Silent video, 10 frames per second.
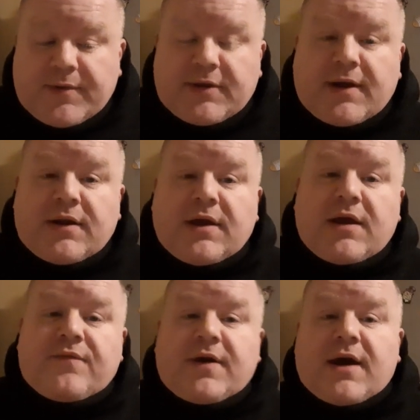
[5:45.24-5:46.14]
technically,
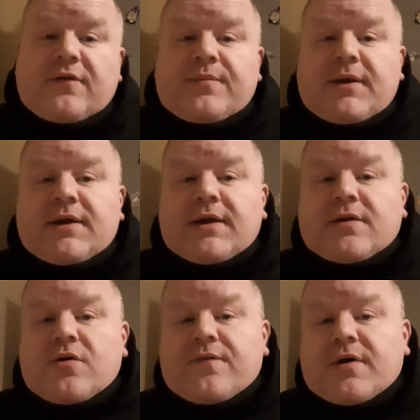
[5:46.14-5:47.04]
if he has been kicked
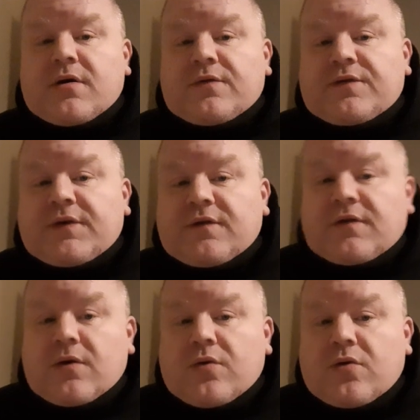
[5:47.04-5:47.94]
out of a house, he is
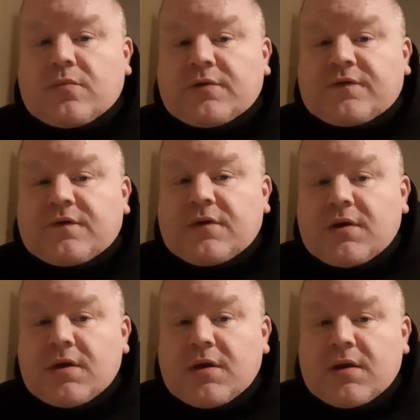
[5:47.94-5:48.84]
now homeless
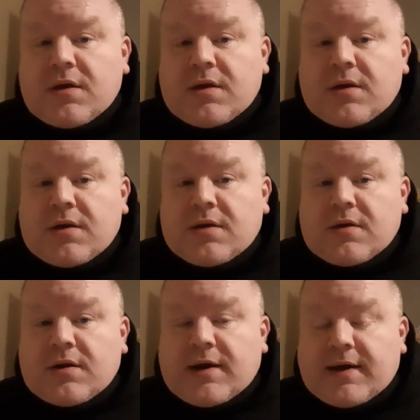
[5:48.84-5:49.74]

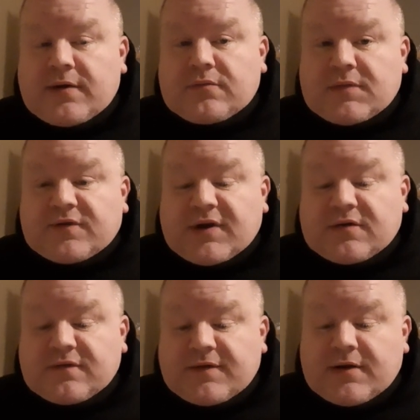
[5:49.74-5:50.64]
and a
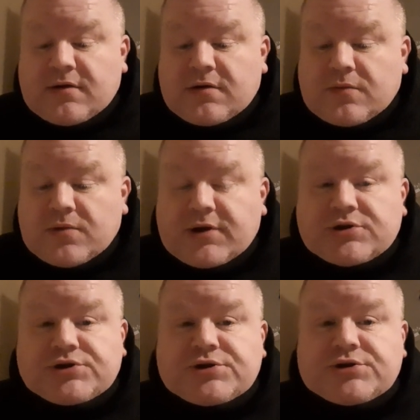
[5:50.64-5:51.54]
sex offender,
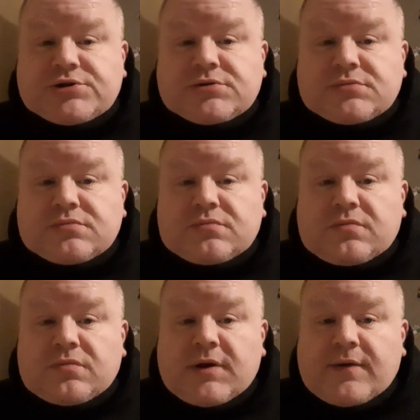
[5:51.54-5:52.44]
which
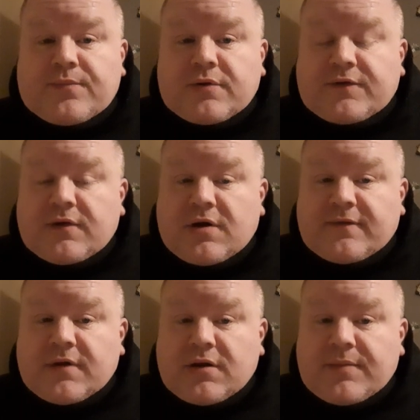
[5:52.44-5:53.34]
it puts an
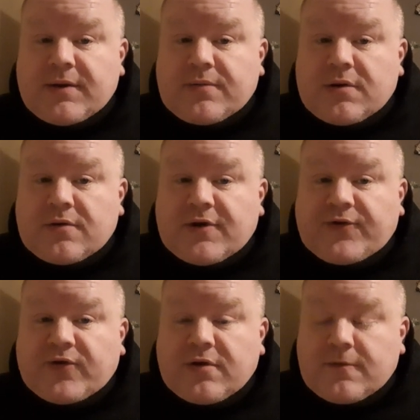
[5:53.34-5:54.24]
awful lot of people at
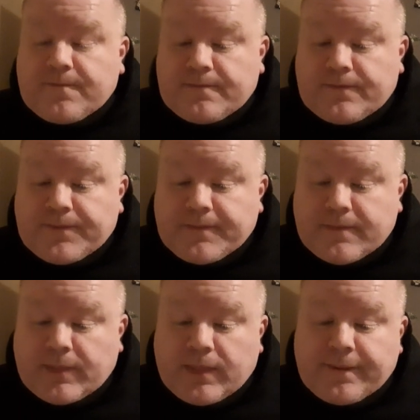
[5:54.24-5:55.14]
risk,
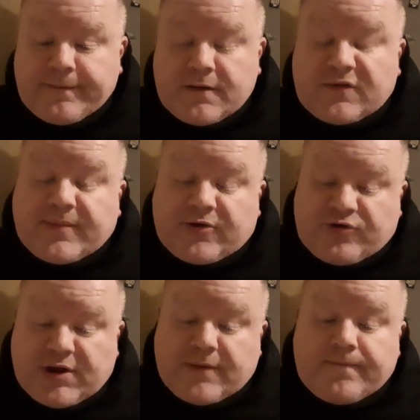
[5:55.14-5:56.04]

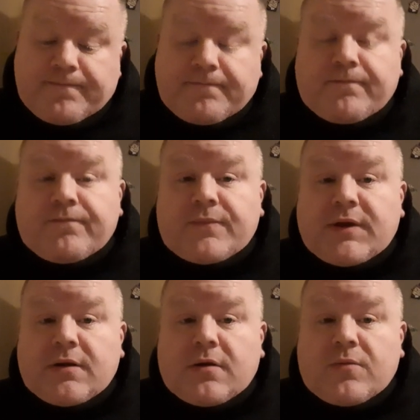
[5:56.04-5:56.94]
especially,
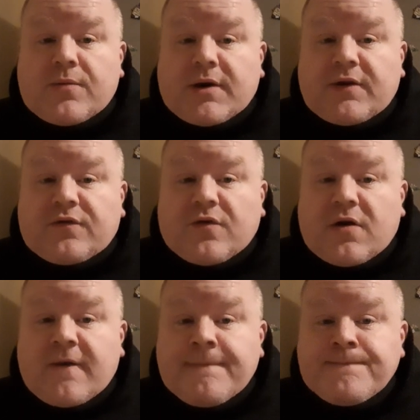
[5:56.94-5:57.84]
you know, with what he's
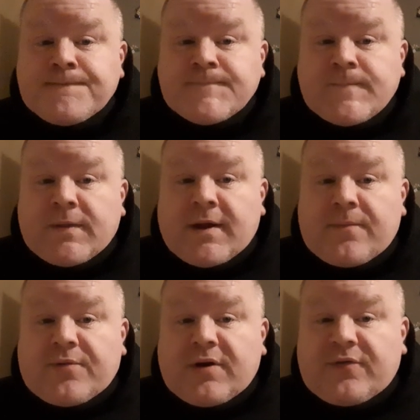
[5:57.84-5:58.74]
done
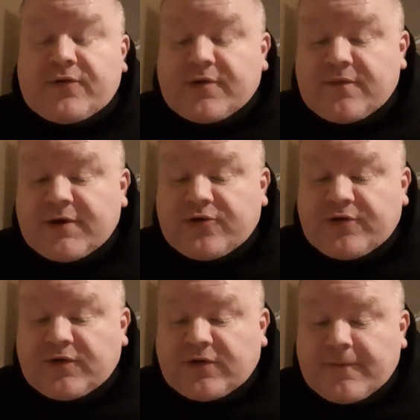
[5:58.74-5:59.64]
and previous
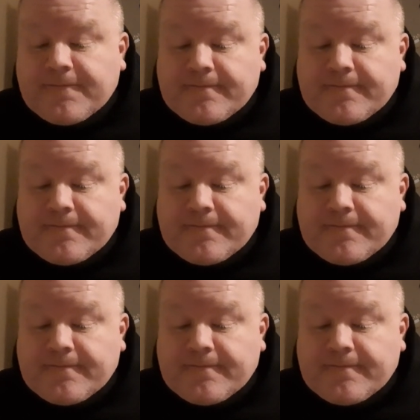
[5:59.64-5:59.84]
convictions.